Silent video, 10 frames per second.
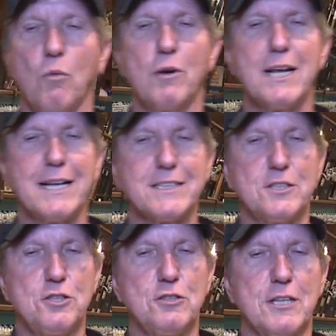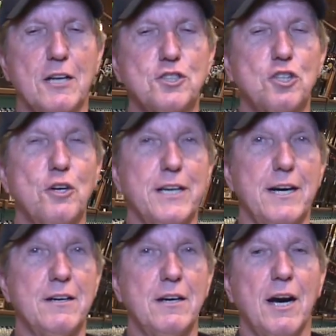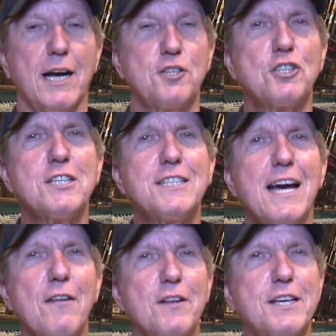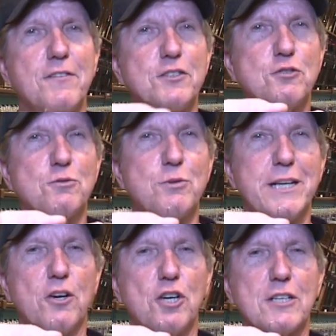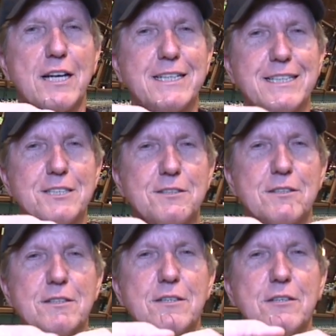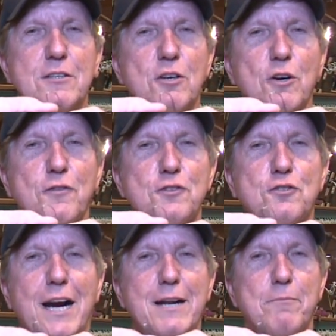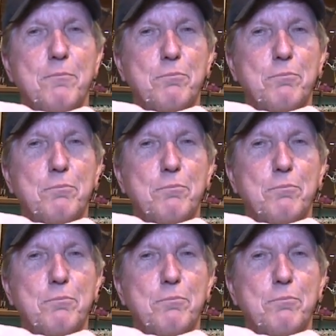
What I like to do, and I'll show you can tell the difference between a hook like this you know, if you try to